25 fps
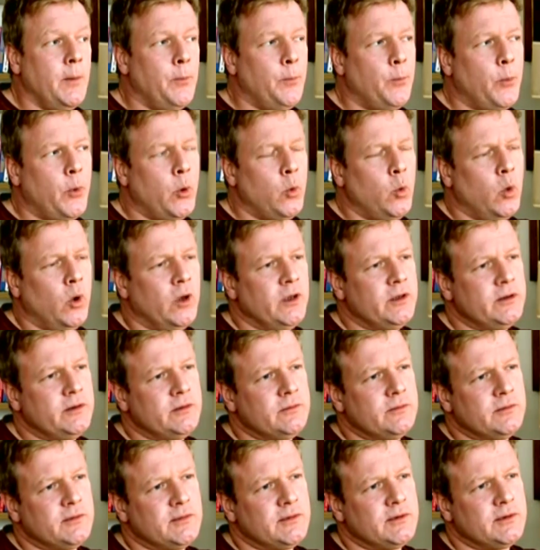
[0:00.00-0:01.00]
But what
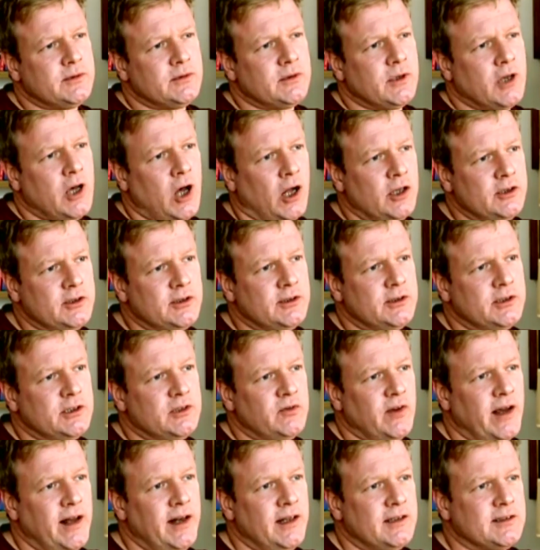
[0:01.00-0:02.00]
constant
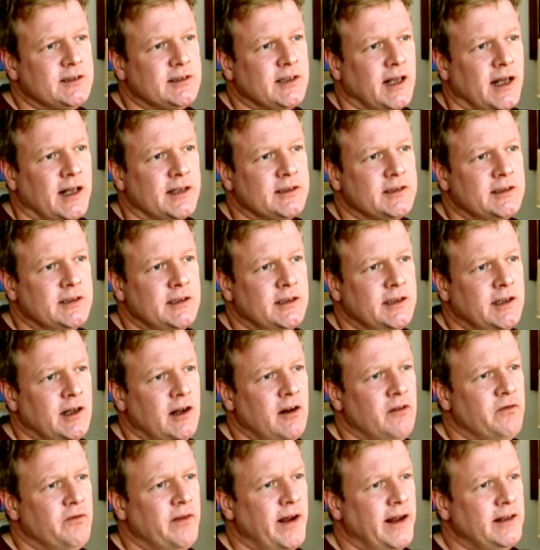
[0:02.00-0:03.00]
surveillance does, it
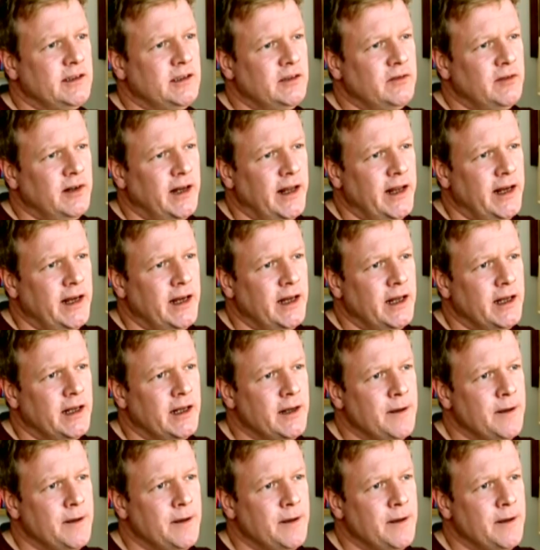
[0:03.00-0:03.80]
effectively